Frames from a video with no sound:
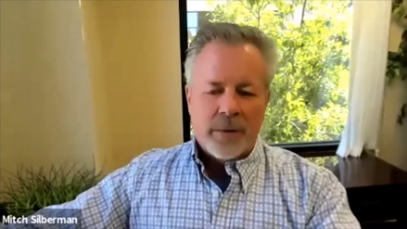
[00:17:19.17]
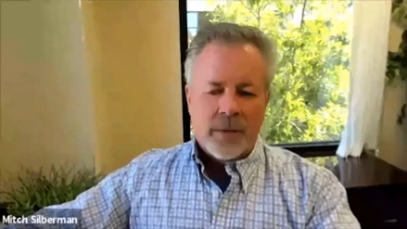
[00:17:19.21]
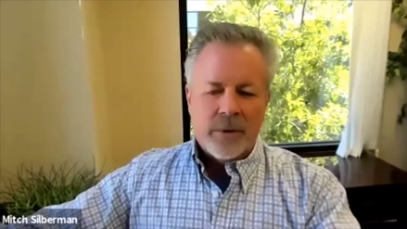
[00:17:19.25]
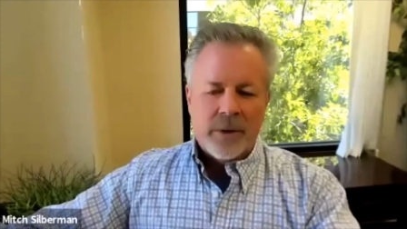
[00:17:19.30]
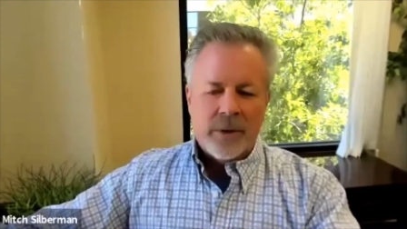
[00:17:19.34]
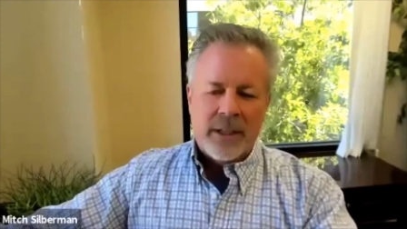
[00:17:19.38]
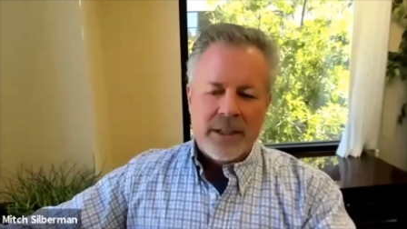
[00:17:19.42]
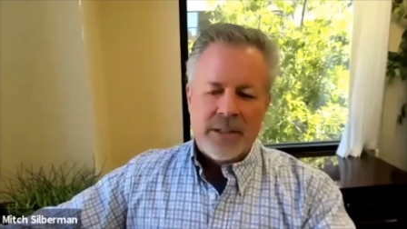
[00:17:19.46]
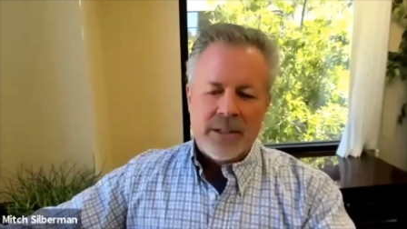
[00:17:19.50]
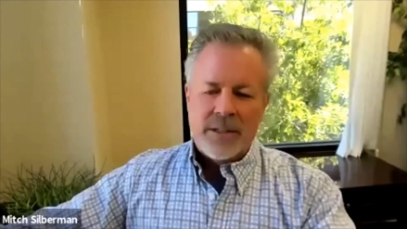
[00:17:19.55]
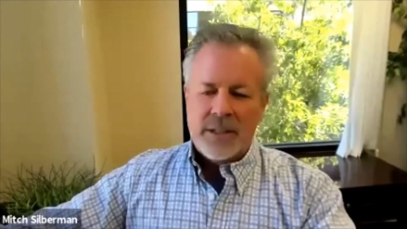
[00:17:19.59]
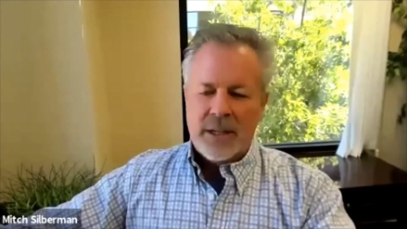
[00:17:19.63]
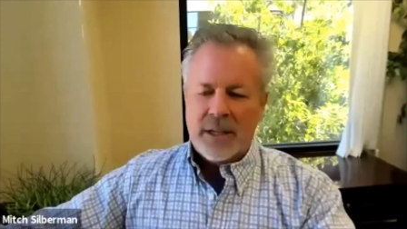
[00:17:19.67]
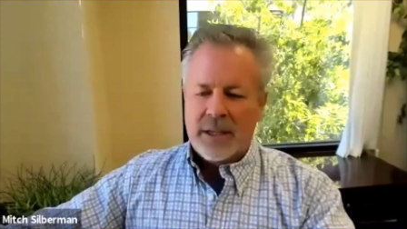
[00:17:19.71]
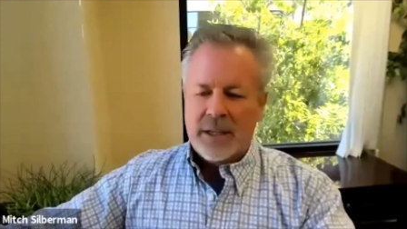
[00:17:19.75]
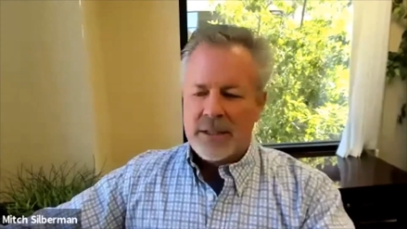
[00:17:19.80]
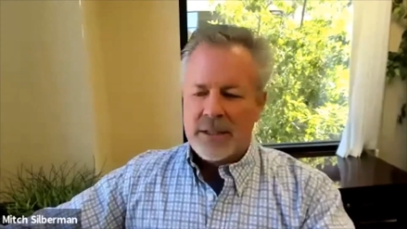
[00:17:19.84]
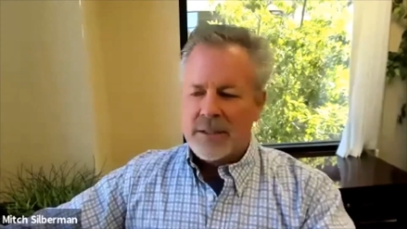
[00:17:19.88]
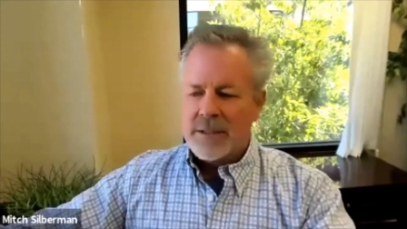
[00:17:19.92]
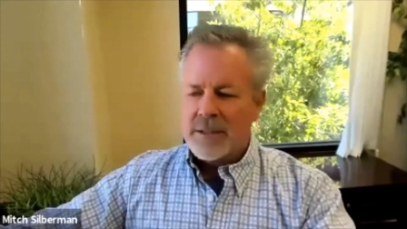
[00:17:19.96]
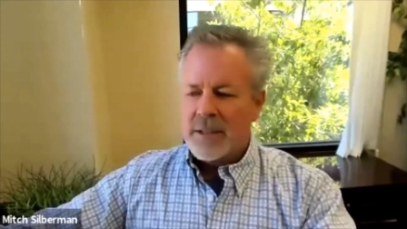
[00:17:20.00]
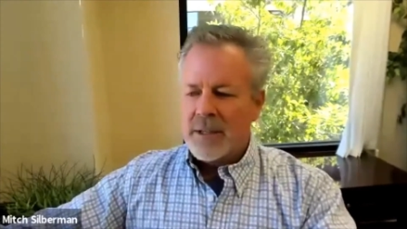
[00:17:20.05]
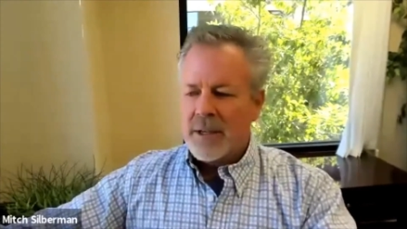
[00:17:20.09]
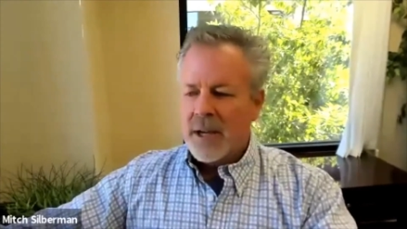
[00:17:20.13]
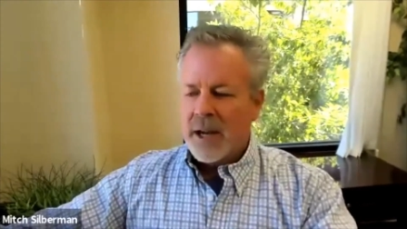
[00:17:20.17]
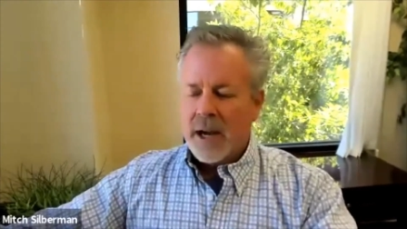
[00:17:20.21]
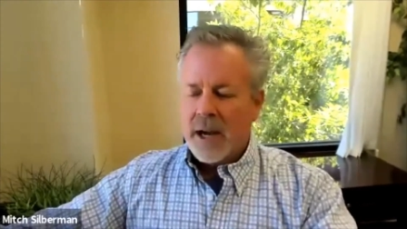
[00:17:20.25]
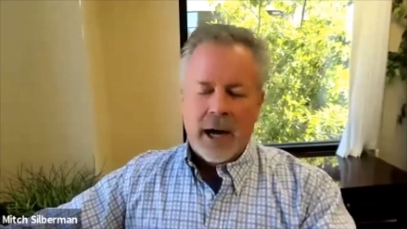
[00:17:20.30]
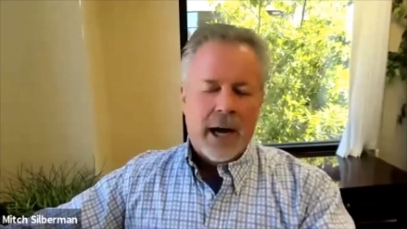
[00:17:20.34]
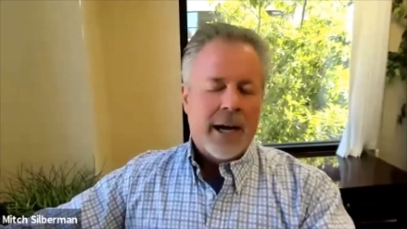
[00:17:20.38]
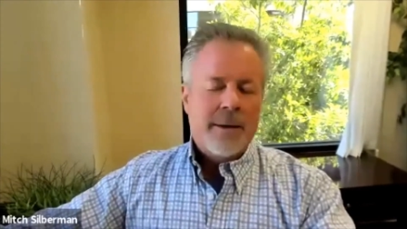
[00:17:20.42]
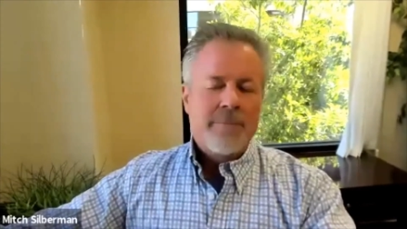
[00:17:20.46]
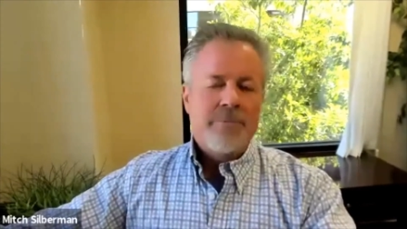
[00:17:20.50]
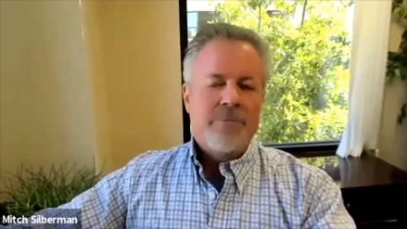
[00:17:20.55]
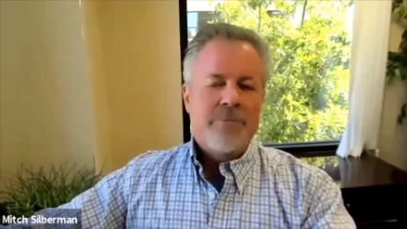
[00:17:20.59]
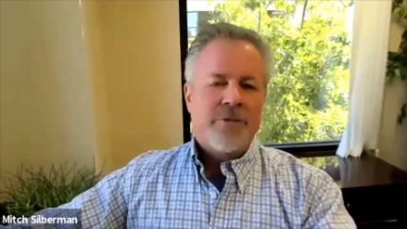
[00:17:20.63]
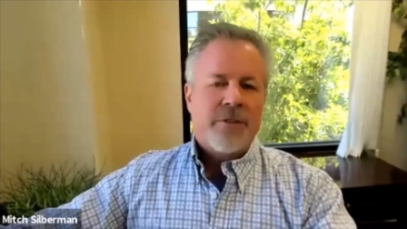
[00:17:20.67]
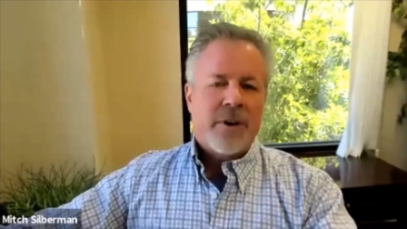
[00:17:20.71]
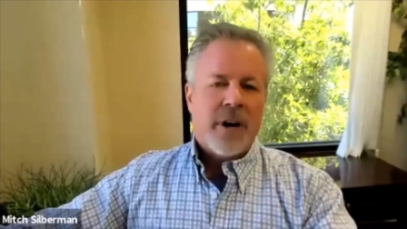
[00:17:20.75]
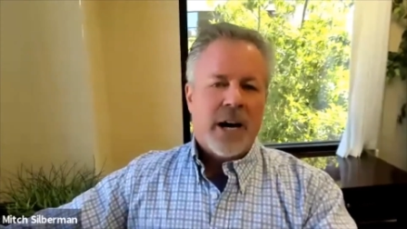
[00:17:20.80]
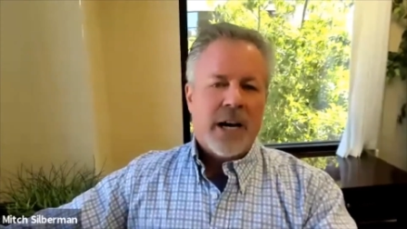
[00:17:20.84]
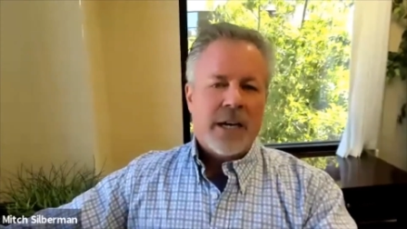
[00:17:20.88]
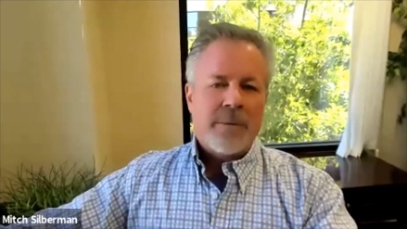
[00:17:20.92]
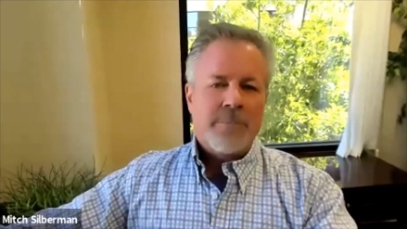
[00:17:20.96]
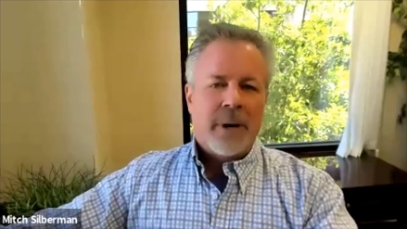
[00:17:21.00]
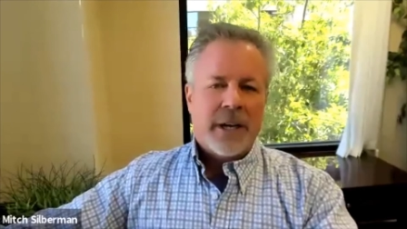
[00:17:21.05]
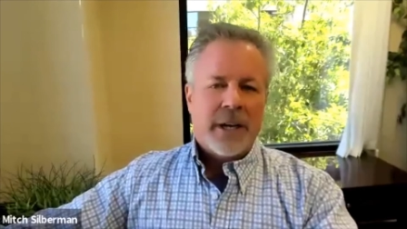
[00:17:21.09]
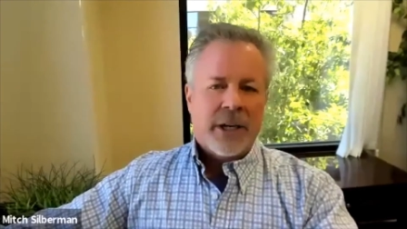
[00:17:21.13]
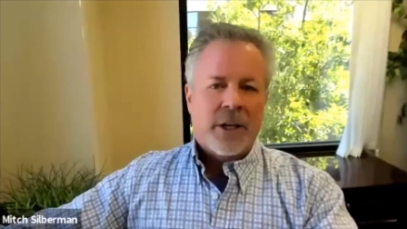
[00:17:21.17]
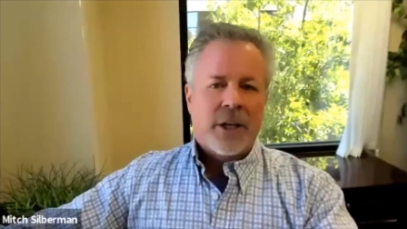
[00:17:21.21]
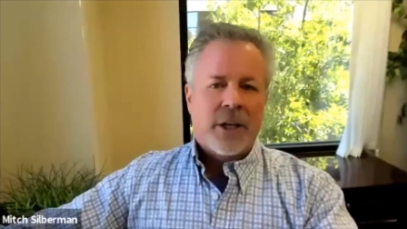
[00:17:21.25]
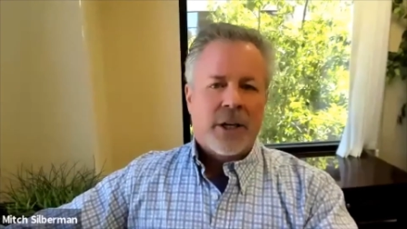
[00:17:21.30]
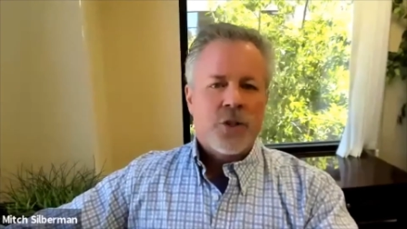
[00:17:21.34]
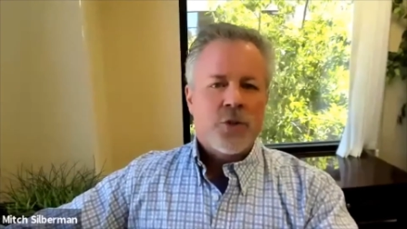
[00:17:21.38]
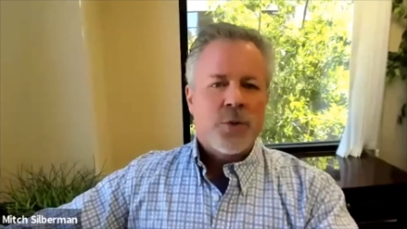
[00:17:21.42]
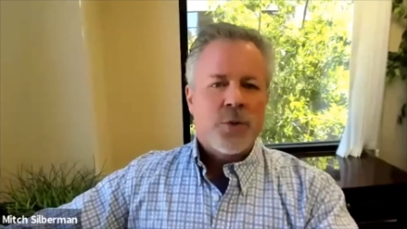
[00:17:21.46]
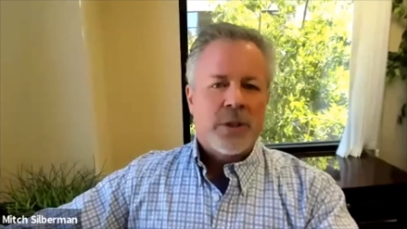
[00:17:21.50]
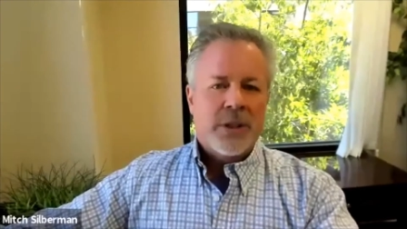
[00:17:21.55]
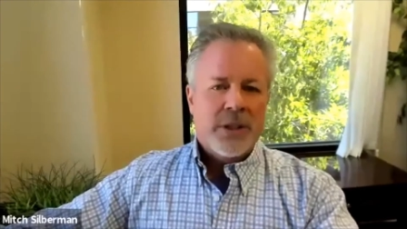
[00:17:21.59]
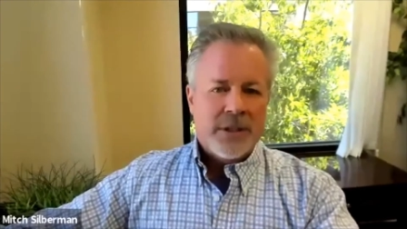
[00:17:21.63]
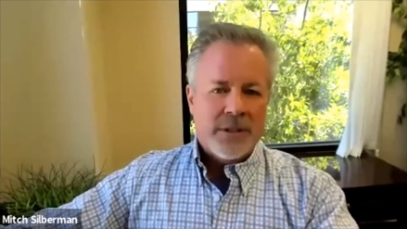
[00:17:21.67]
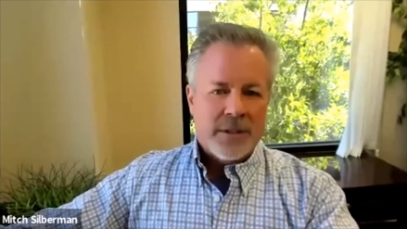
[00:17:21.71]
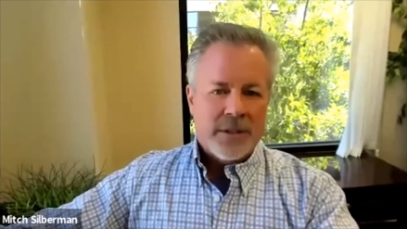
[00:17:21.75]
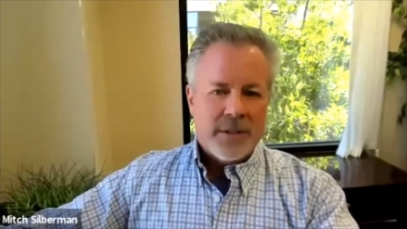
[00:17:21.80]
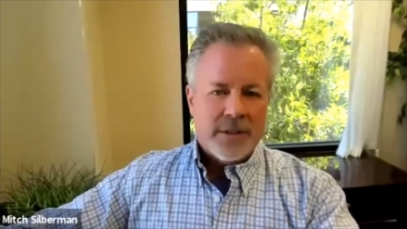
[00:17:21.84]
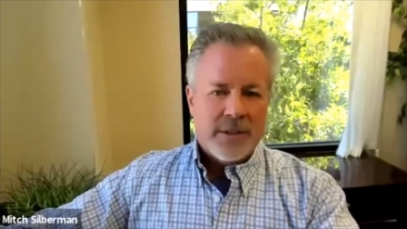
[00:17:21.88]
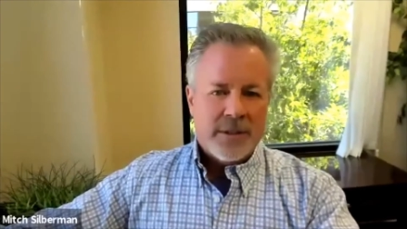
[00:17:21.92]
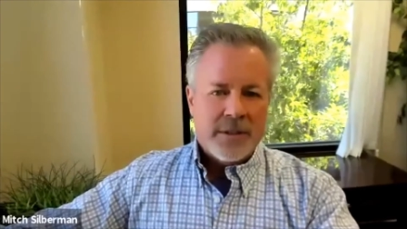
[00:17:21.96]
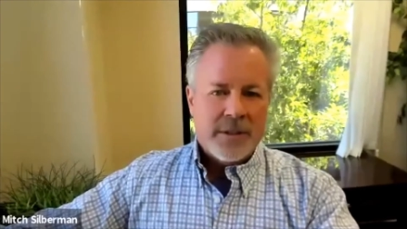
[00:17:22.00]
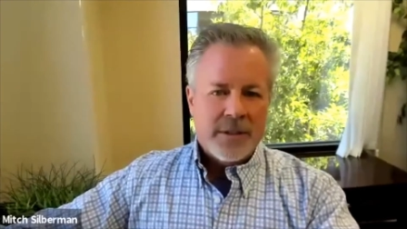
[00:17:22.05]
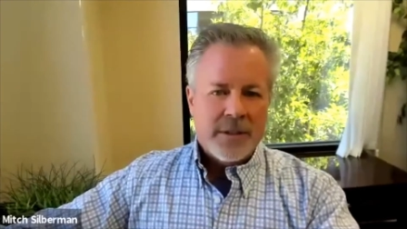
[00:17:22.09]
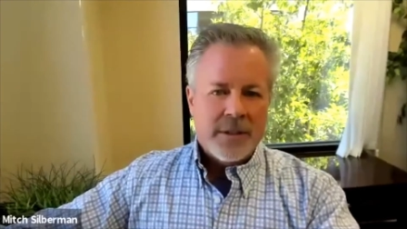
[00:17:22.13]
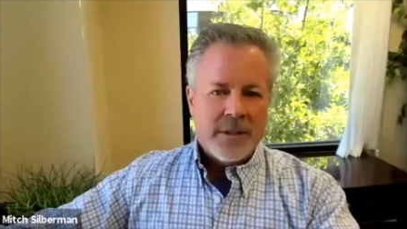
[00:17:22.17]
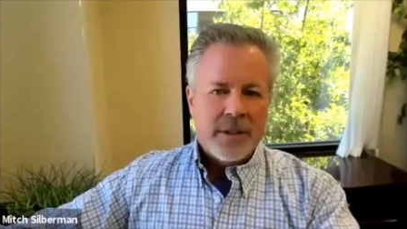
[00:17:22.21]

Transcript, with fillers: And he says, I'm fine. My country isn't